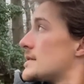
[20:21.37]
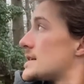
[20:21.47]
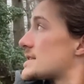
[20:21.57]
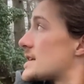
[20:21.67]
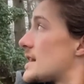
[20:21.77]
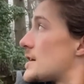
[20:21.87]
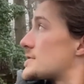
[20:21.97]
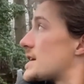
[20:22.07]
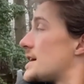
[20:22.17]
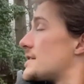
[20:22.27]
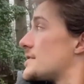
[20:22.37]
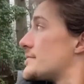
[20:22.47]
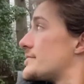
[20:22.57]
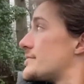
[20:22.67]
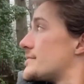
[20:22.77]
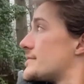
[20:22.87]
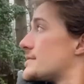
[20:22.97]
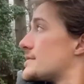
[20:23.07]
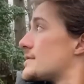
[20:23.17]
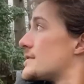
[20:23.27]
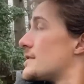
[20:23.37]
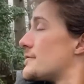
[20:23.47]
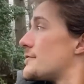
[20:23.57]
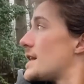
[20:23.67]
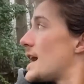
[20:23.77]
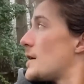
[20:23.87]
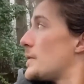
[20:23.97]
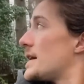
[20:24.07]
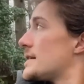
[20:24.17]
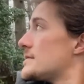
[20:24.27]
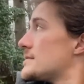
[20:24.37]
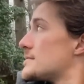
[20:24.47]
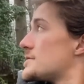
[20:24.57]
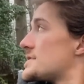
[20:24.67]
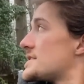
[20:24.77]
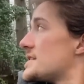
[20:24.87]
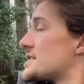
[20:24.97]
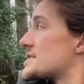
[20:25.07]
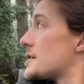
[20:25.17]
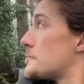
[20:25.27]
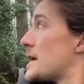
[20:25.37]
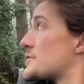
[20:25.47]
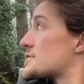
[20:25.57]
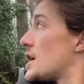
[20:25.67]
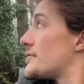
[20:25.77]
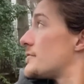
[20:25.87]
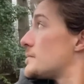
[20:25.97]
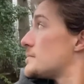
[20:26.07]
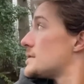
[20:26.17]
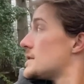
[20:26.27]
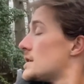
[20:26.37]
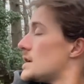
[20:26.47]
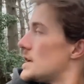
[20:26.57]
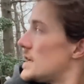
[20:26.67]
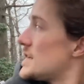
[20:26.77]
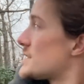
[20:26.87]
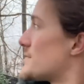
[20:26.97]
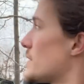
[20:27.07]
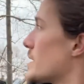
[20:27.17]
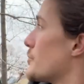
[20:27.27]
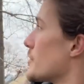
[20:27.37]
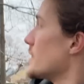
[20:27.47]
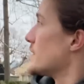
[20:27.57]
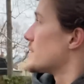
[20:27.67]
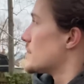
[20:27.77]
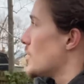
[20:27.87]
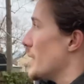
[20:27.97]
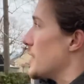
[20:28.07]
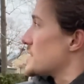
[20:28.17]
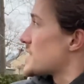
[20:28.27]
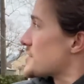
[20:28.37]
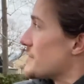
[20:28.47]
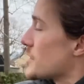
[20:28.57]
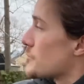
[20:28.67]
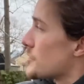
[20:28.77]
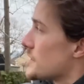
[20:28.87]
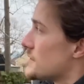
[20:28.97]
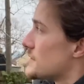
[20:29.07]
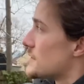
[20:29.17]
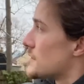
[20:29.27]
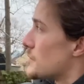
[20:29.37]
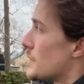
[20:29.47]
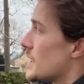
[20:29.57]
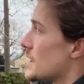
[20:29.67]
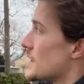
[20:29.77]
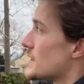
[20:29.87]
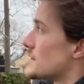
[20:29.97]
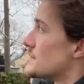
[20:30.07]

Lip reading: as the clouds kind of fly away, just seeing the sun bounce off of them. It is very pretty. Oh wow, it's actually very pretty. Wow.